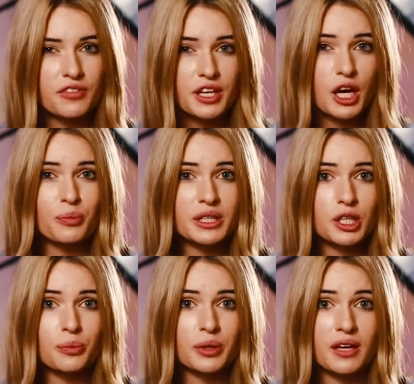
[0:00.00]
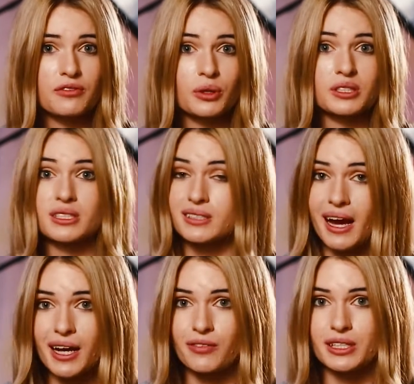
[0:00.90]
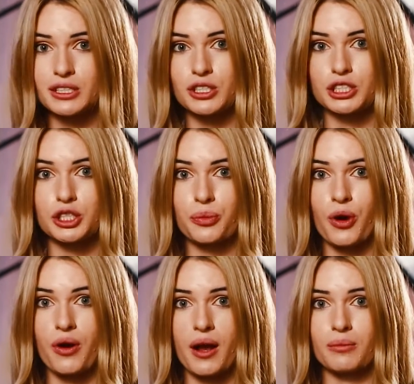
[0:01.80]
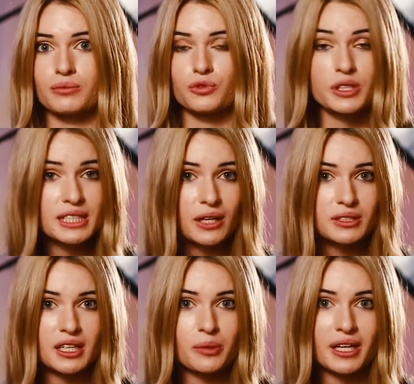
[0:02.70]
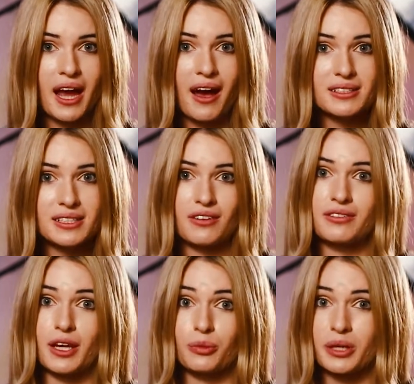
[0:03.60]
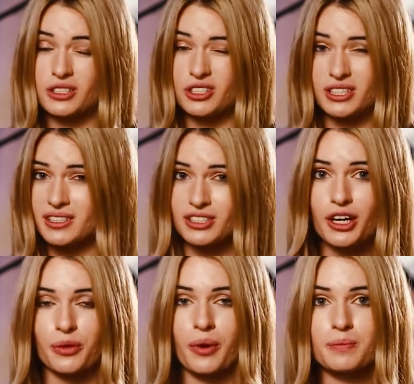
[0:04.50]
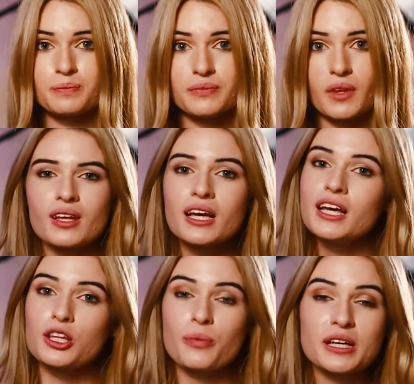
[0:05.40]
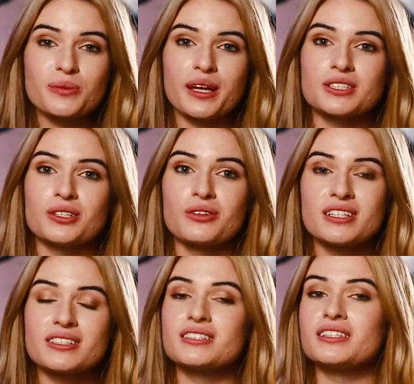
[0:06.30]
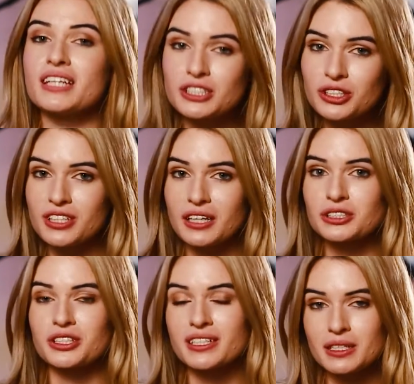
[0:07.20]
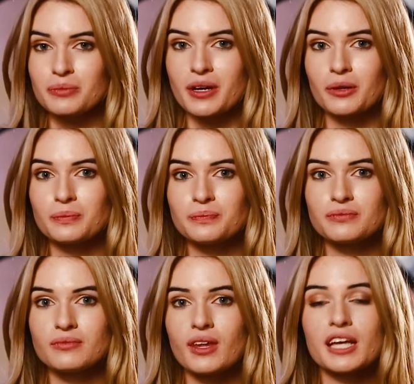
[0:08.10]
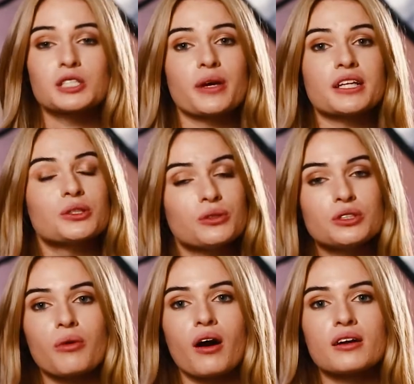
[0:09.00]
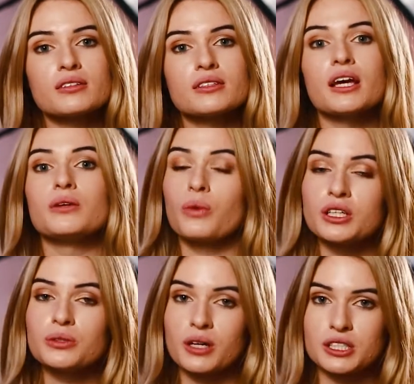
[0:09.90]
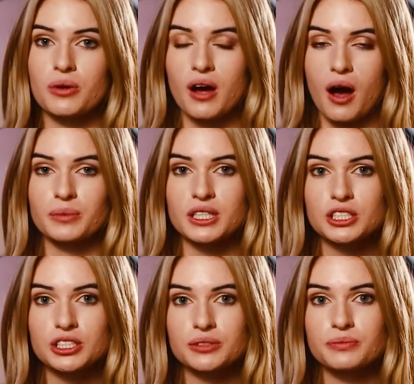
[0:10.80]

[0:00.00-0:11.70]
If the company you're applying for does not have an internship program, reach out to them and ask if they would be interested in starting one. The best way to do this is an introductory email. Explain who you are and what you want to accomplish.